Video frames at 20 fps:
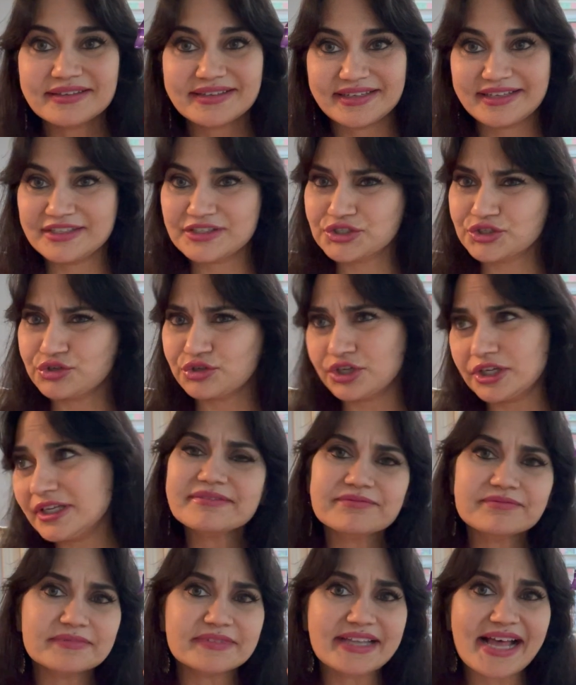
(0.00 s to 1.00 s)
is good.
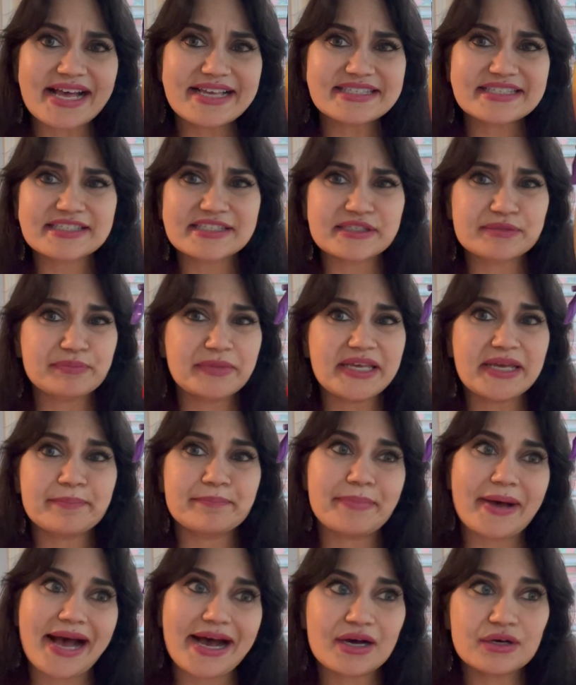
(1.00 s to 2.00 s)
Lasts me
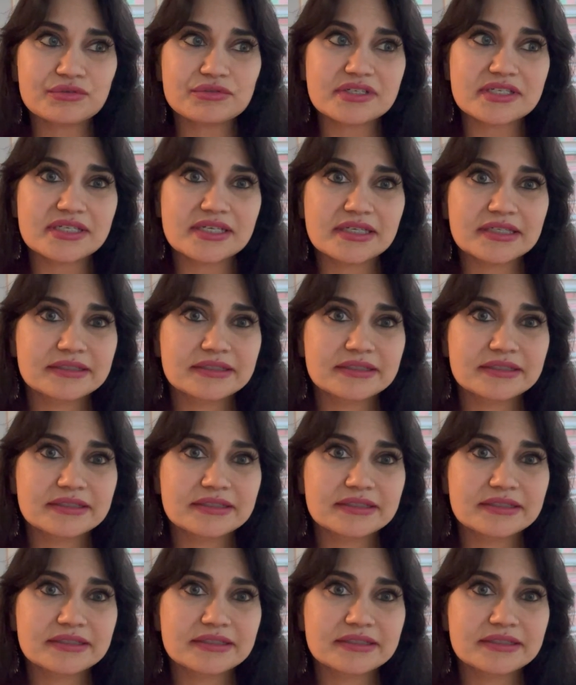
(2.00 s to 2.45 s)
about